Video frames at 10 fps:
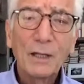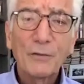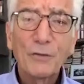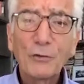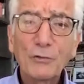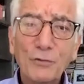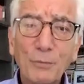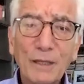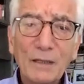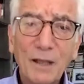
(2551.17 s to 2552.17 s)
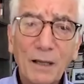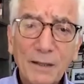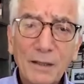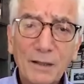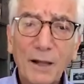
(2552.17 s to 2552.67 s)
those who've been lucky
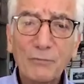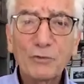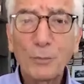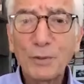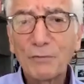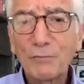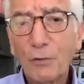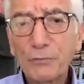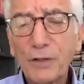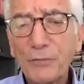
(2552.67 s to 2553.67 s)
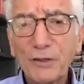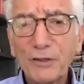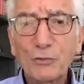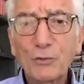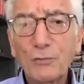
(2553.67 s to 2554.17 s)
enough to be involved in
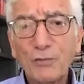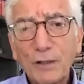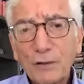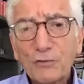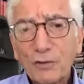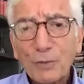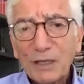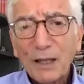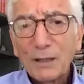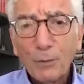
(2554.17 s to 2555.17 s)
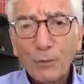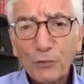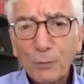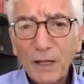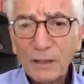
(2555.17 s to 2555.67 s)
these two fields have been able to
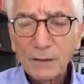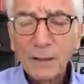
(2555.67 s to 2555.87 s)
make